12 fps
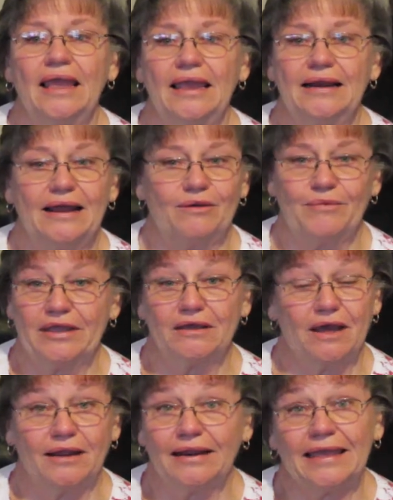and I went,
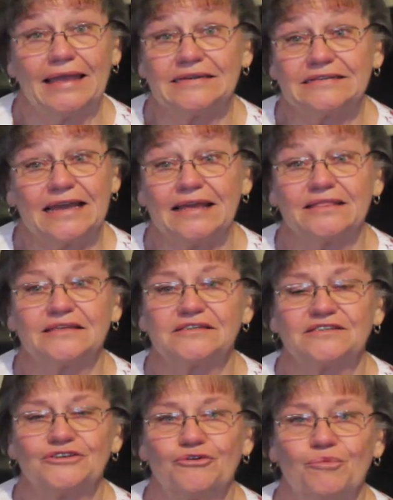God, I can't take
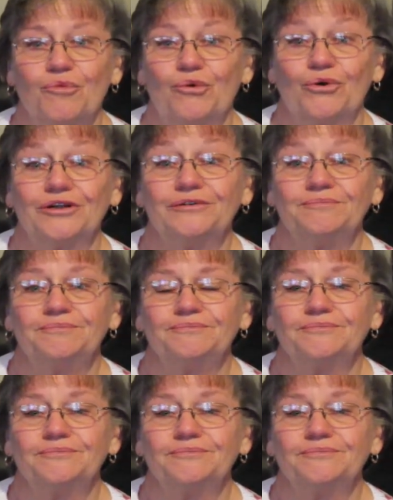this no more.